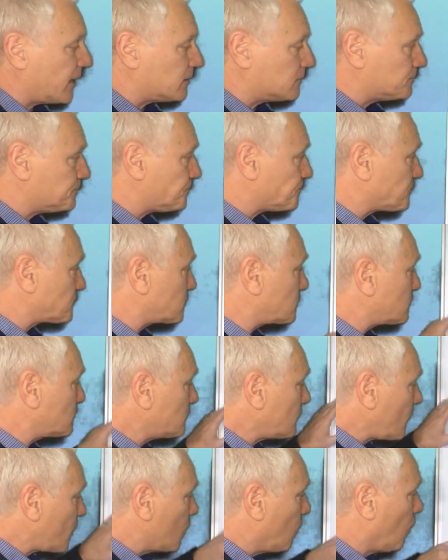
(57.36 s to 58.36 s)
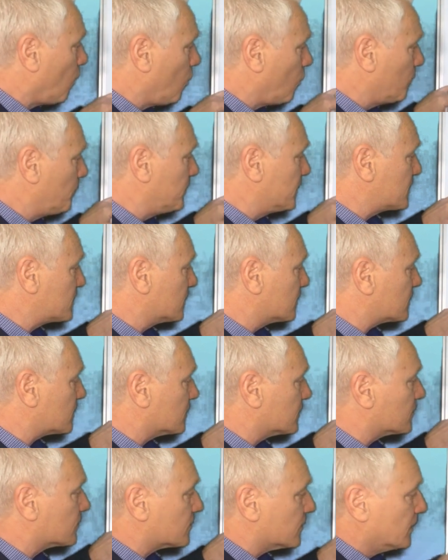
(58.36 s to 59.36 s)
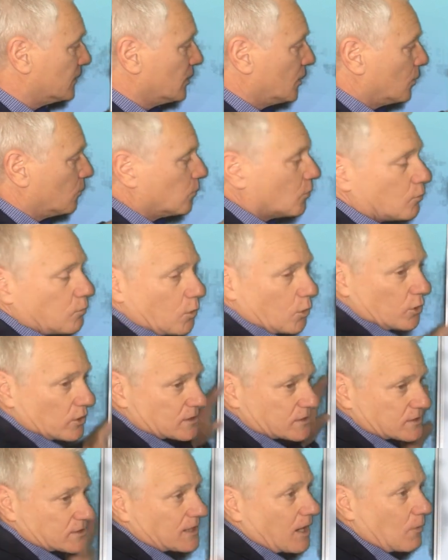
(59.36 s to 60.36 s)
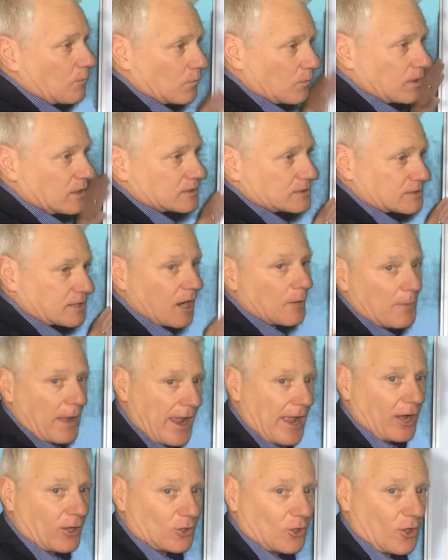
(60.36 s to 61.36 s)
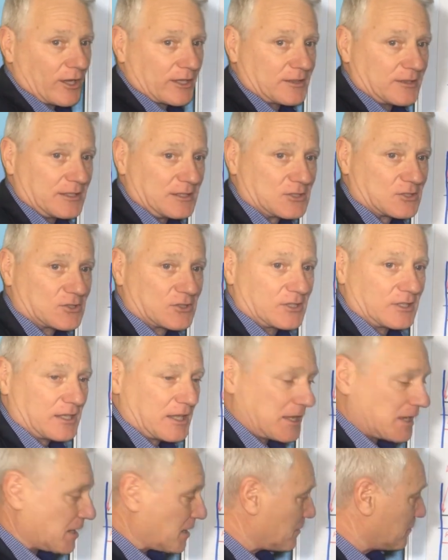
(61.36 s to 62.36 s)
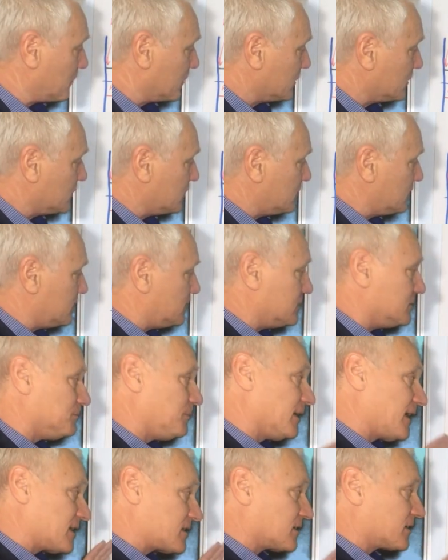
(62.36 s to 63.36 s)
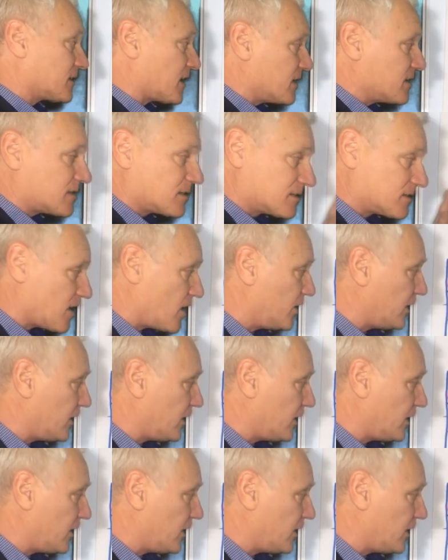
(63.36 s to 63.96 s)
that all businesses will work somehow like this. But as I say, this is